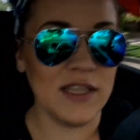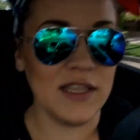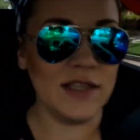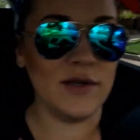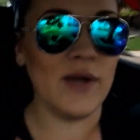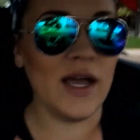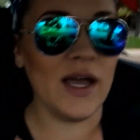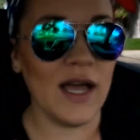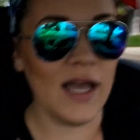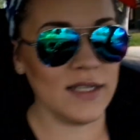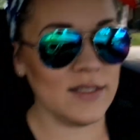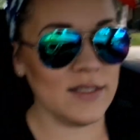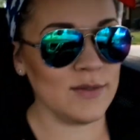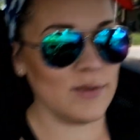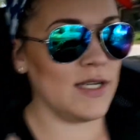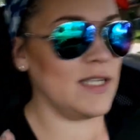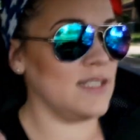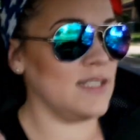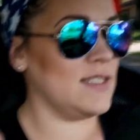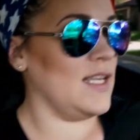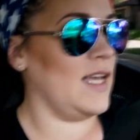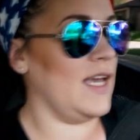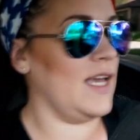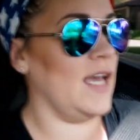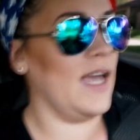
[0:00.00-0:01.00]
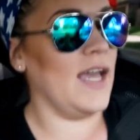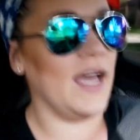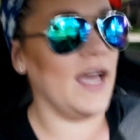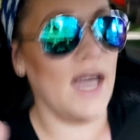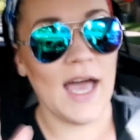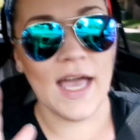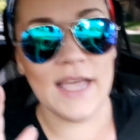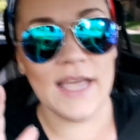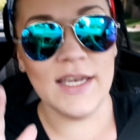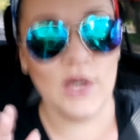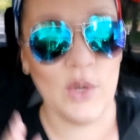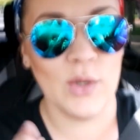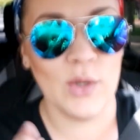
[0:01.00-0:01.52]
you guys when I say
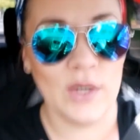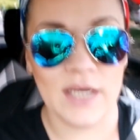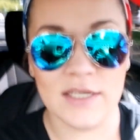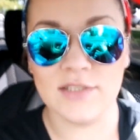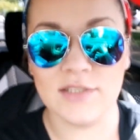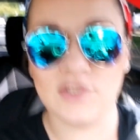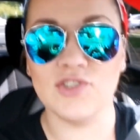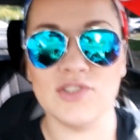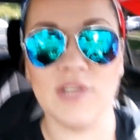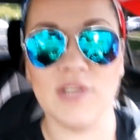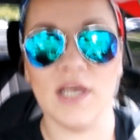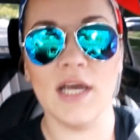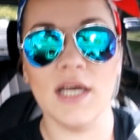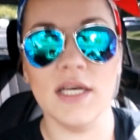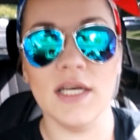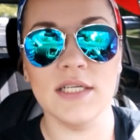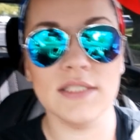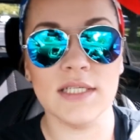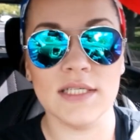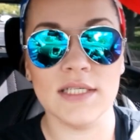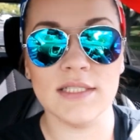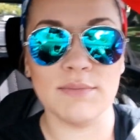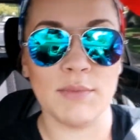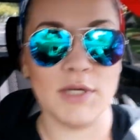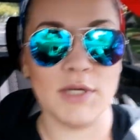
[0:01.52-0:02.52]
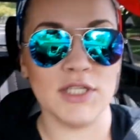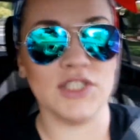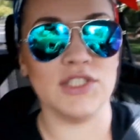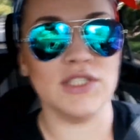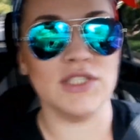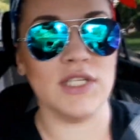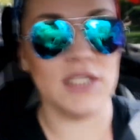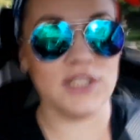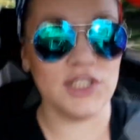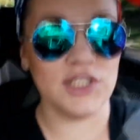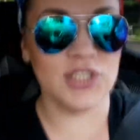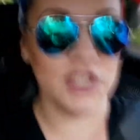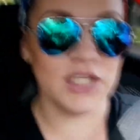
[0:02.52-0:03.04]
I don't exercise as much as
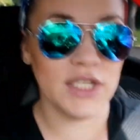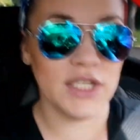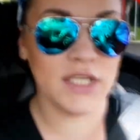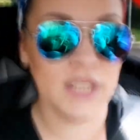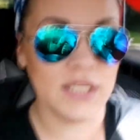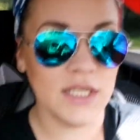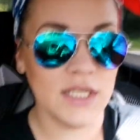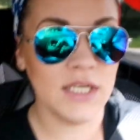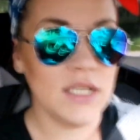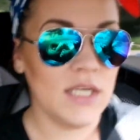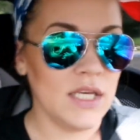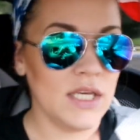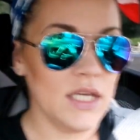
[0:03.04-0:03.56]
I should.